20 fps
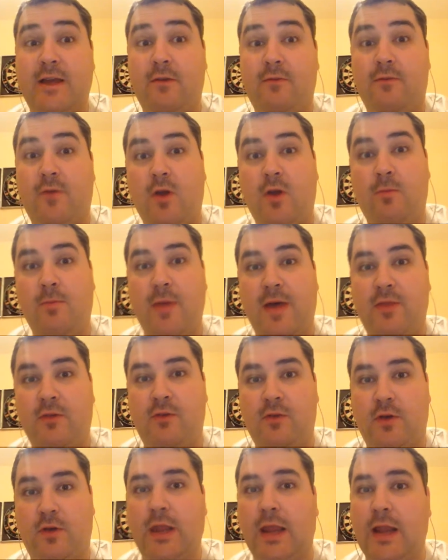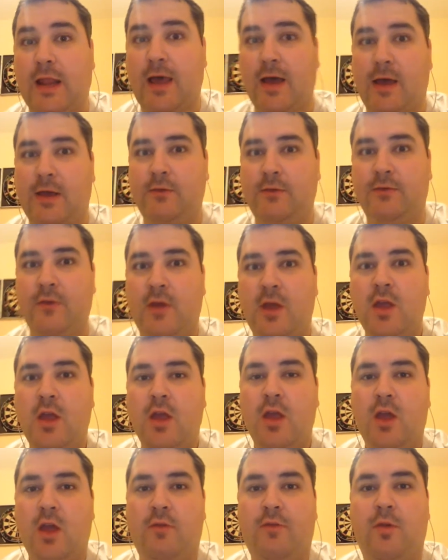From Panthers Hockey Live,
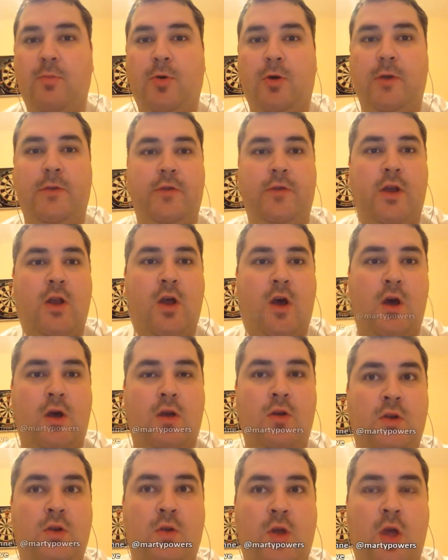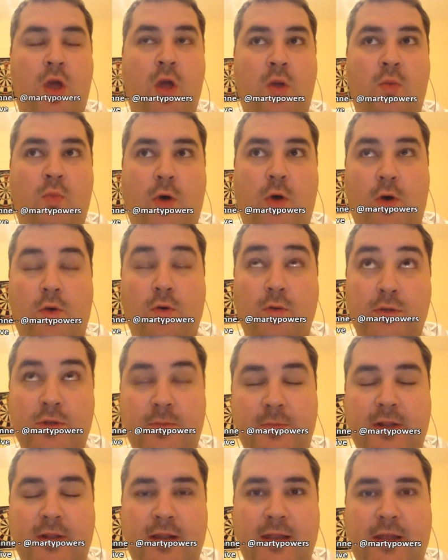reporting on what
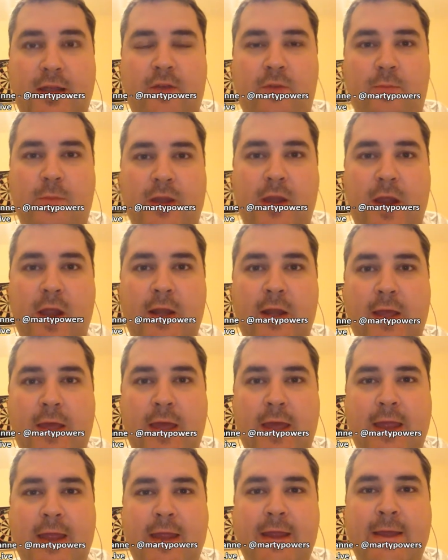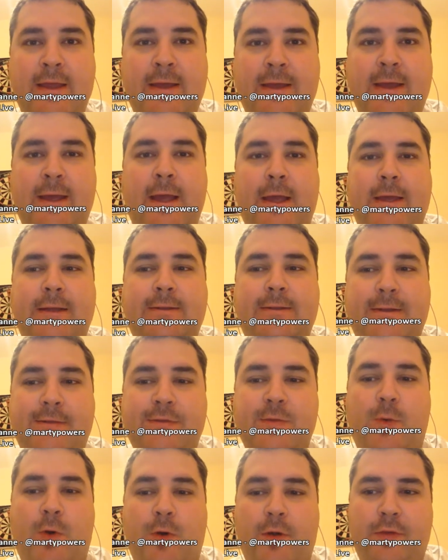ultimately has been a
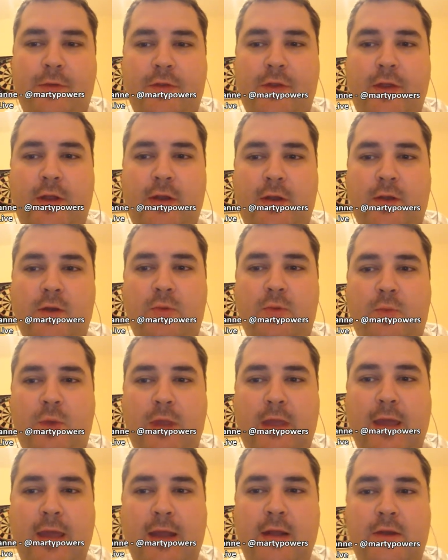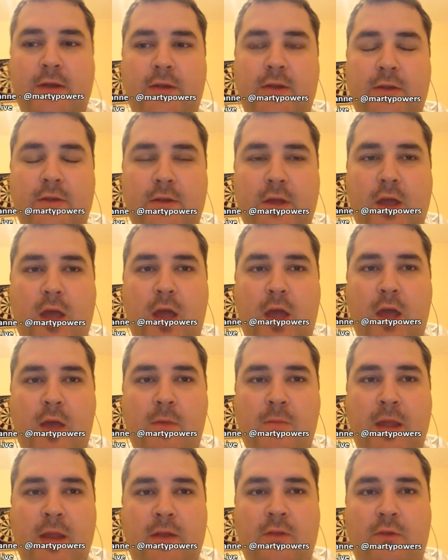disappointing weekend
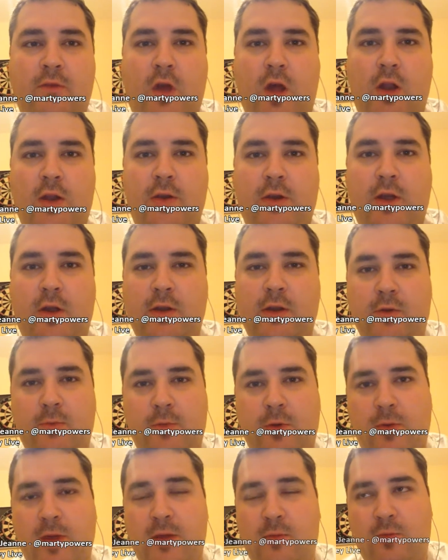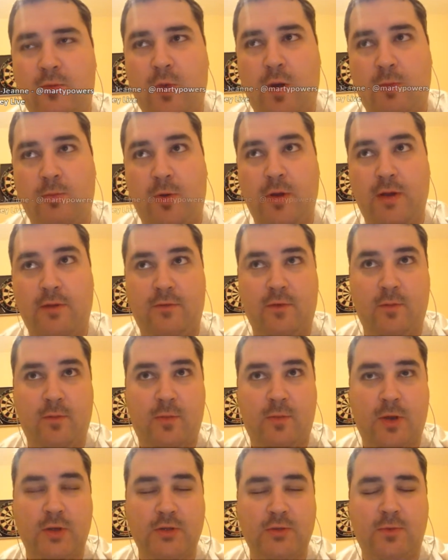in Scotland, only coming away with 1 point from
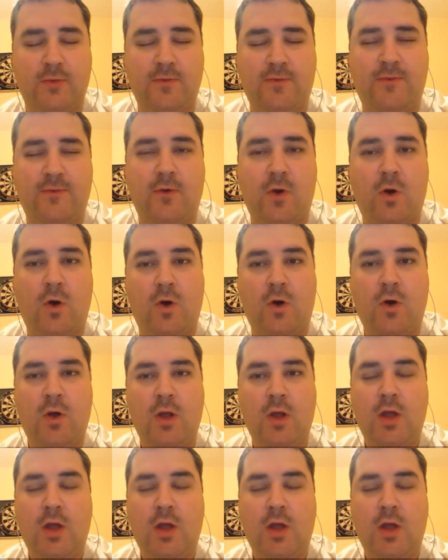a possible 4.